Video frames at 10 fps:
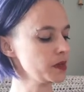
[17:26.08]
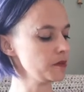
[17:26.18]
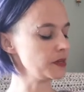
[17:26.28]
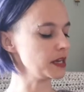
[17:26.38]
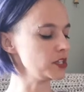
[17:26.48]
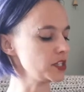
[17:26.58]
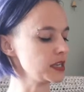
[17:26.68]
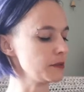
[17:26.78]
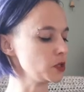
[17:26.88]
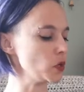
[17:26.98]
But I just
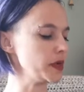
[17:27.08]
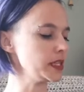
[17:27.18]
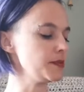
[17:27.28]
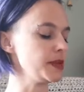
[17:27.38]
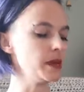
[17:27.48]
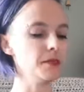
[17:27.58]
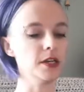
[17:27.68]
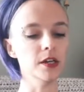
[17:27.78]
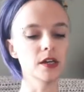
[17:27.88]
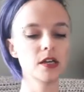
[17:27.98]
kept going to make it
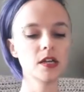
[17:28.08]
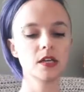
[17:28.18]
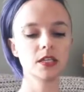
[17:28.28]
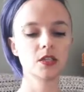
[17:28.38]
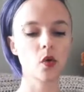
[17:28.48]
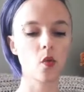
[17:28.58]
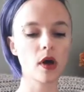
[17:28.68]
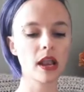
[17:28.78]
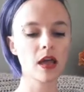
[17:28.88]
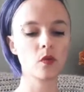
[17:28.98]
bigger. So what
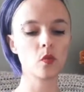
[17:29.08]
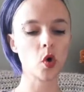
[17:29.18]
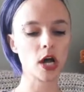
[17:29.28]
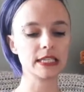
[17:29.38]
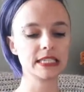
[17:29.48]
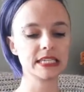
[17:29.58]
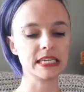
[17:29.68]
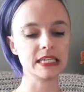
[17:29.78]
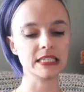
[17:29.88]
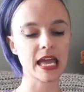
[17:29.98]
I want
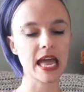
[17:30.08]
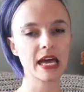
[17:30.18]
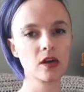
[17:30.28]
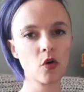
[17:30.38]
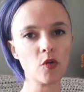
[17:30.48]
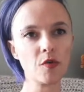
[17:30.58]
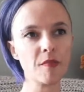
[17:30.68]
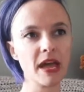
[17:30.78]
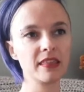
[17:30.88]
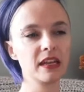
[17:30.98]
is, I had a hobo
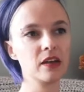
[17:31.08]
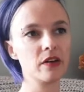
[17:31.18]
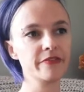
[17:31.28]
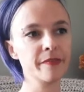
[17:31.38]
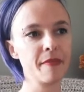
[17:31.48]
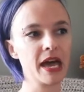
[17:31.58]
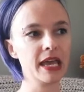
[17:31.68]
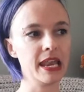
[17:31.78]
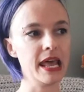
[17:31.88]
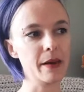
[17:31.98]
bag that I got from Matt
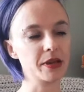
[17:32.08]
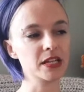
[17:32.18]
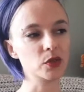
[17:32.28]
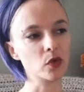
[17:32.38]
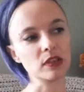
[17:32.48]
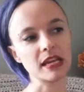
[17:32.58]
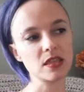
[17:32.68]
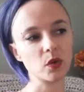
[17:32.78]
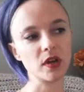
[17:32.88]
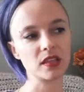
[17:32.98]
and Nat, but I don't like the
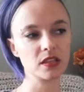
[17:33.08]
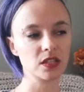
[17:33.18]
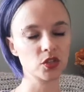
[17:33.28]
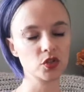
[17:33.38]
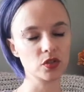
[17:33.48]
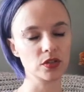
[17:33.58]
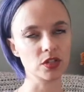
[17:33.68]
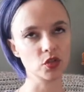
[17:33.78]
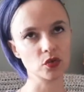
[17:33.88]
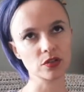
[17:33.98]
way that the
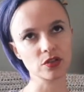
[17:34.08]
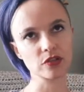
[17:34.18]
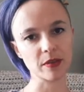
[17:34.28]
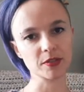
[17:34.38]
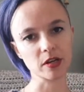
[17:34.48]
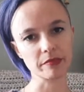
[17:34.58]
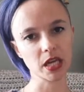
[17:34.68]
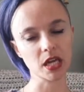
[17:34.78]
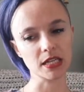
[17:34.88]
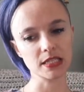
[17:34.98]
shoulder straps are,
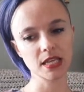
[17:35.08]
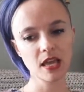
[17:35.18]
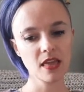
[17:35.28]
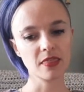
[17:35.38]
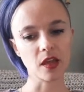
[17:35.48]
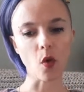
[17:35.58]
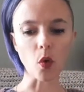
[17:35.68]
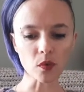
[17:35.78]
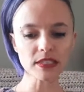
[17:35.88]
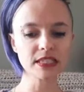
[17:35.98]
because they
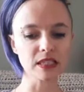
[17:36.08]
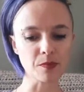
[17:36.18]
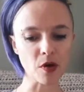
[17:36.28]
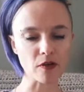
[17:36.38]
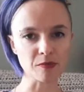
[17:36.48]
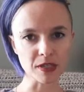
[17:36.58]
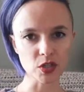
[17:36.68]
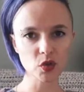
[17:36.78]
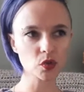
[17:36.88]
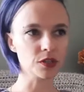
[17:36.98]
always slip off my
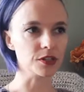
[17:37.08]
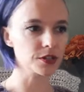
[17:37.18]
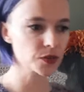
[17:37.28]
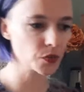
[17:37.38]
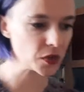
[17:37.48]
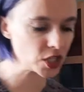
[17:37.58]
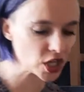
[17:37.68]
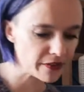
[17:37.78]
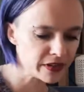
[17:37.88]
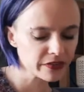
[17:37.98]
shoulders, which
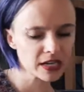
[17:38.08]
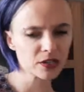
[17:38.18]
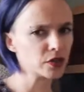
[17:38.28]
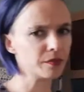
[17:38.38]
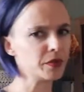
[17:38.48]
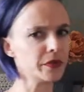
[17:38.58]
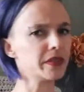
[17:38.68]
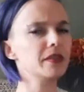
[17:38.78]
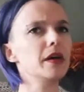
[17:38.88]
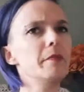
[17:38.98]
I've never had trouble with
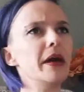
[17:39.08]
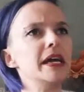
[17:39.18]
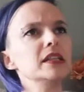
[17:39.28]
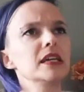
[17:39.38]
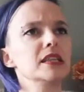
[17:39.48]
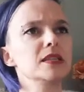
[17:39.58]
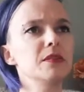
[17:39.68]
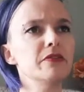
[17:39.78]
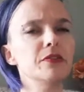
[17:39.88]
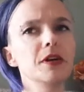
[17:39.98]
a bag like this
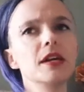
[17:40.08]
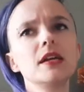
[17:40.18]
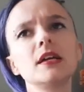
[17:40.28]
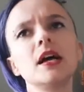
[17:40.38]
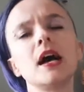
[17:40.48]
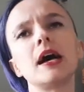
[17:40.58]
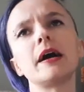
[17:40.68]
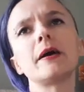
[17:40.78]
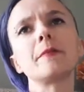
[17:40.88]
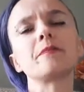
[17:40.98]
before.
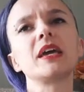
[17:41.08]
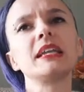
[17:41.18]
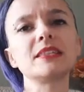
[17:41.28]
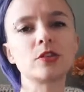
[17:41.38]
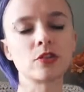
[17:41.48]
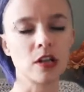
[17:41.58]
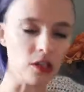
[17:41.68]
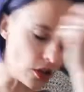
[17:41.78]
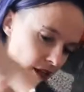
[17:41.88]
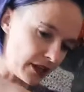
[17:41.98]
And they're not
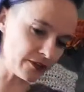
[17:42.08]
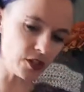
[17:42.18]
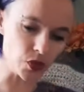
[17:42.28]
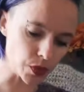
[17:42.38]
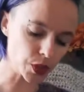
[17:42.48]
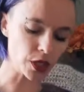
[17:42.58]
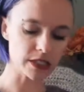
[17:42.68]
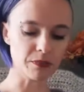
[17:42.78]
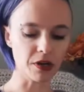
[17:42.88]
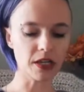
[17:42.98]
long enough to do a
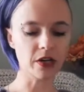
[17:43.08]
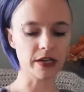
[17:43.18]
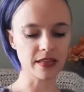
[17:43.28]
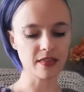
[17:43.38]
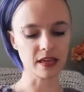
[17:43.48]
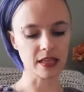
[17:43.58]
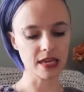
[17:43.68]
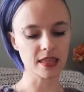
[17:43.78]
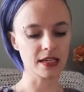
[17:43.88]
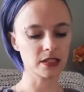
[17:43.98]
crossbody or anything like
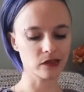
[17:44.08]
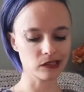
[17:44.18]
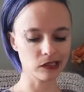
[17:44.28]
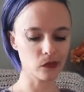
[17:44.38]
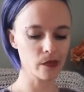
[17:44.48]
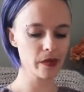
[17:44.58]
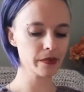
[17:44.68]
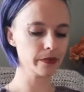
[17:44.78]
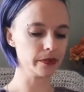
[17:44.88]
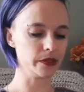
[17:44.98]
that. So I was like, well, maybe
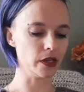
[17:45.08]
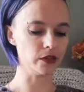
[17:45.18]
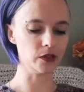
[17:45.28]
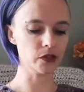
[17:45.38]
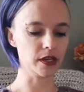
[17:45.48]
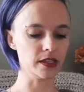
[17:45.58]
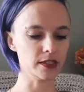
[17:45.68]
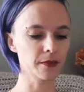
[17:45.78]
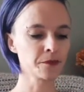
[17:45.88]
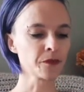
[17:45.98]
I'll just try this.
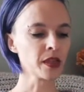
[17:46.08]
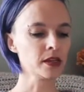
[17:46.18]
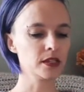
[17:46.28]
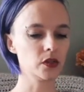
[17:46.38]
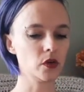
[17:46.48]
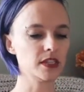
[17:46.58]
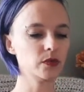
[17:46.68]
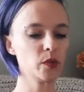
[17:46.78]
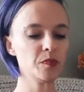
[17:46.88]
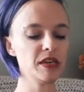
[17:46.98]
So this
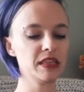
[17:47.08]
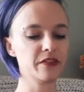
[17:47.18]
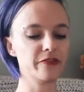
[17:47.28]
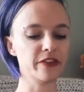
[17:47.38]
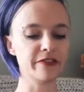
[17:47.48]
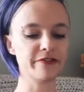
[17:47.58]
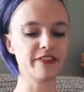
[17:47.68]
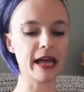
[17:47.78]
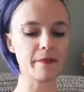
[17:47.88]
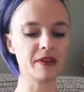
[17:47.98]
will be the front
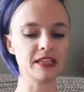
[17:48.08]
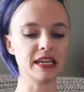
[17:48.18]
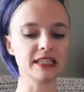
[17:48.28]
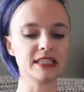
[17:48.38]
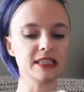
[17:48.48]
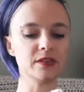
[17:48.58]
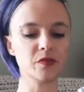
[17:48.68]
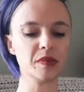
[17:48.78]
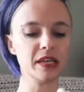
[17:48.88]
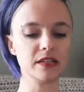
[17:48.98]
flap, and yeah, it's a little
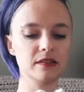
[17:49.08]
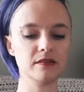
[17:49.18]
bit,